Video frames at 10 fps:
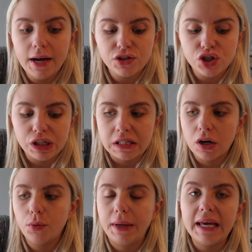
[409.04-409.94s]
has just
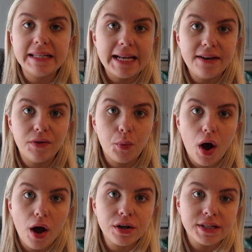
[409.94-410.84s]
told me he's leaving
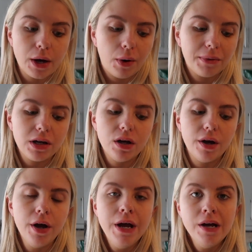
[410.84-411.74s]
work, so I'm
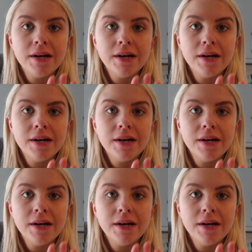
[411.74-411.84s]
gonna